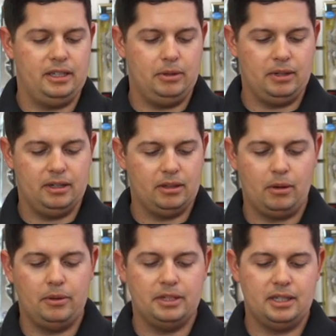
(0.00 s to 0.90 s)
and you can
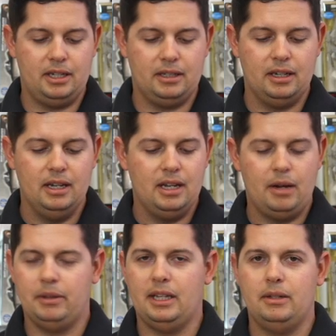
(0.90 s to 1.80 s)
throw this thing
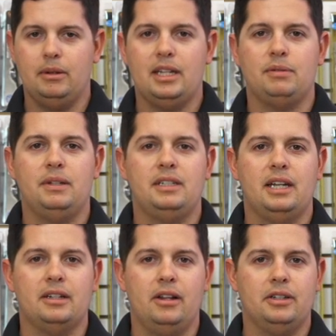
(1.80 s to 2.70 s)
and with that new SV
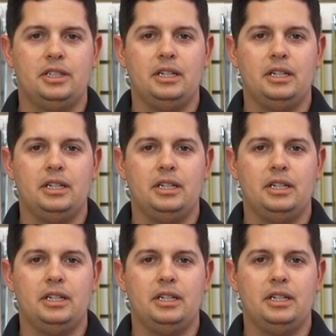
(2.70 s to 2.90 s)
technology.